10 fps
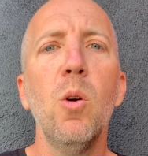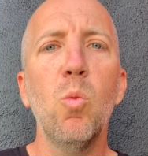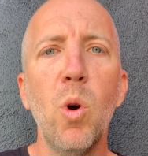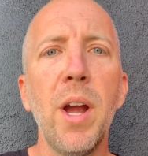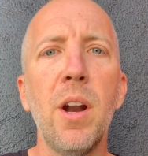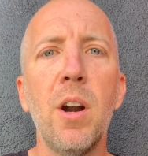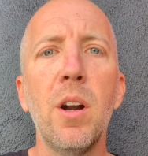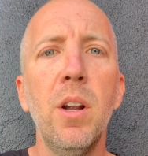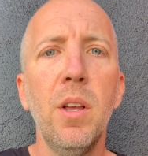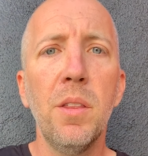
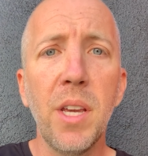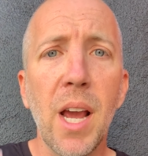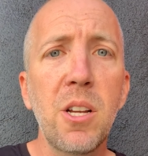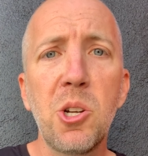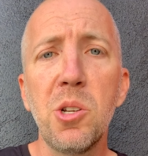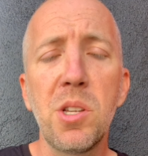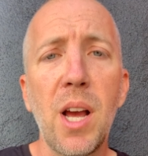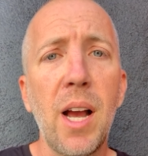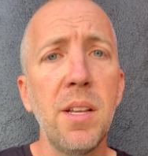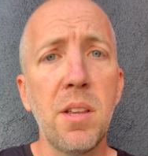where the
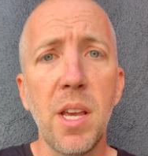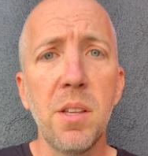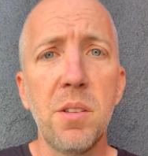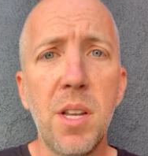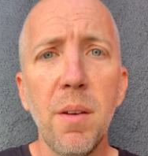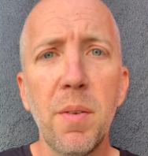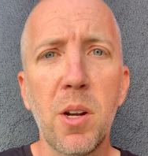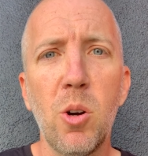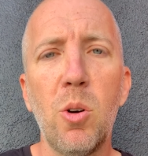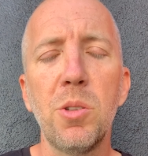exercise is
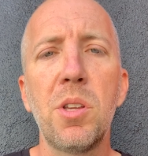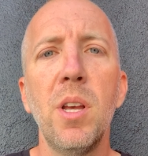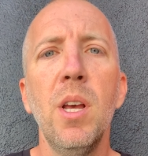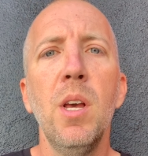difficult,